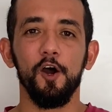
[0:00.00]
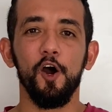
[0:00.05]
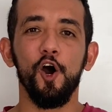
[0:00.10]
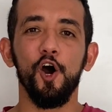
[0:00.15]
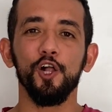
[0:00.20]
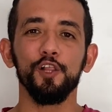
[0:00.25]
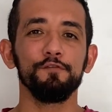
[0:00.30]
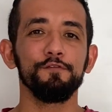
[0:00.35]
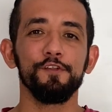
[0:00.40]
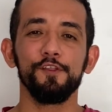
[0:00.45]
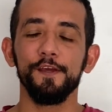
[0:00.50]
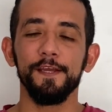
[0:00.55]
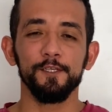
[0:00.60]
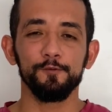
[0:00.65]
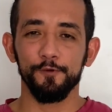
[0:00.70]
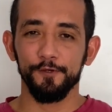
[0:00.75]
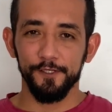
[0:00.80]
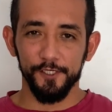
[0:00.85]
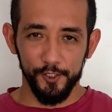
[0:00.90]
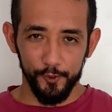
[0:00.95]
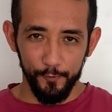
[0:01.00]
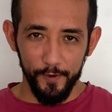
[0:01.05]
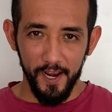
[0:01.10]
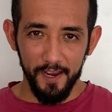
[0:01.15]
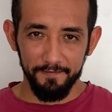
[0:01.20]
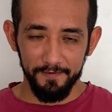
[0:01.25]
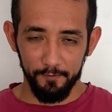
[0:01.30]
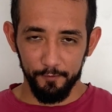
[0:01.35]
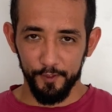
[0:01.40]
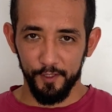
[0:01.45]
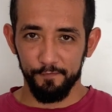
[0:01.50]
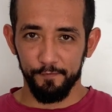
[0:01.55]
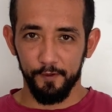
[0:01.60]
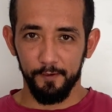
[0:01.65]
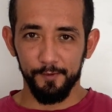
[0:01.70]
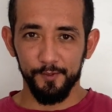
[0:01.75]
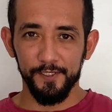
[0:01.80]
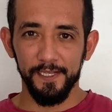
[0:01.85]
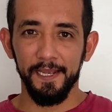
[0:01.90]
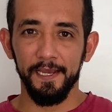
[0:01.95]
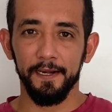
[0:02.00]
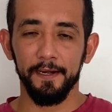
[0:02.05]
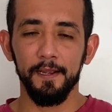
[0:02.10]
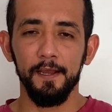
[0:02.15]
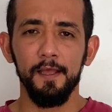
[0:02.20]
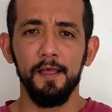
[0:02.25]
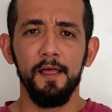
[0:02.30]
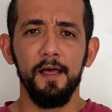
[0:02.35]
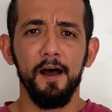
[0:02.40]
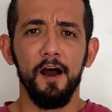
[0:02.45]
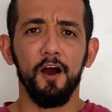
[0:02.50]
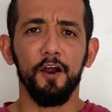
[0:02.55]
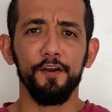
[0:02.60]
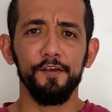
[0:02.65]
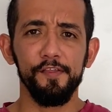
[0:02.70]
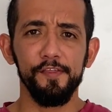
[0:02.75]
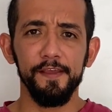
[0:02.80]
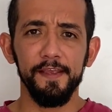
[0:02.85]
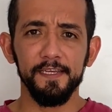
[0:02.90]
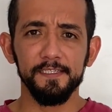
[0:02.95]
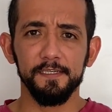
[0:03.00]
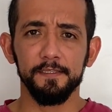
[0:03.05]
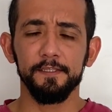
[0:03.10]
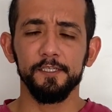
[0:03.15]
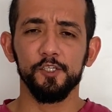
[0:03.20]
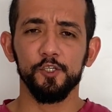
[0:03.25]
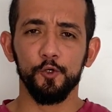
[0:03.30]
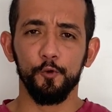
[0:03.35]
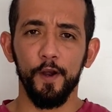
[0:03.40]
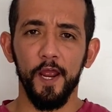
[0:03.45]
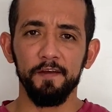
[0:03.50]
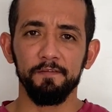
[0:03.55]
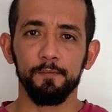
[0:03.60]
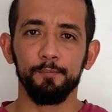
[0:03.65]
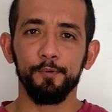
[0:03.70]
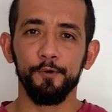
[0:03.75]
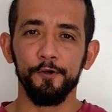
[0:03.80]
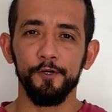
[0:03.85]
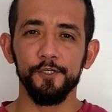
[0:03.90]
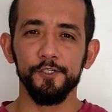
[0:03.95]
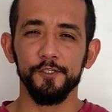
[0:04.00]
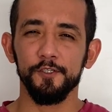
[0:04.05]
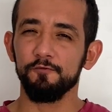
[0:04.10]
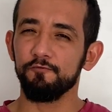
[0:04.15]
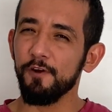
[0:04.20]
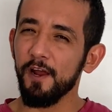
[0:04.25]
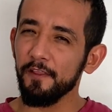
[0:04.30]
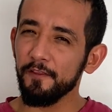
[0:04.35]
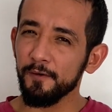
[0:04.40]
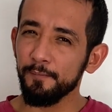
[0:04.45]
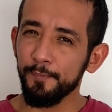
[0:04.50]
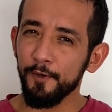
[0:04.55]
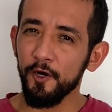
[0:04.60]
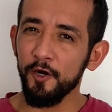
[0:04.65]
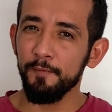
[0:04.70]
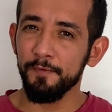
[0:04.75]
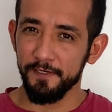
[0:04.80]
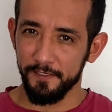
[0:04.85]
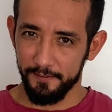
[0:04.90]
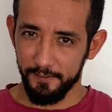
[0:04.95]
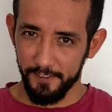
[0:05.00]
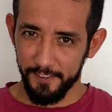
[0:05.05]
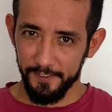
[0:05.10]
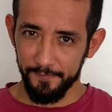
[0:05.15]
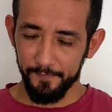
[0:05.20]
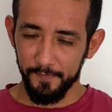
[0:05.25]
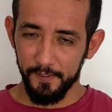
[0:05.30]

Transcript: all of the things we're describing with the verb ser are things that describe a person rather permanently.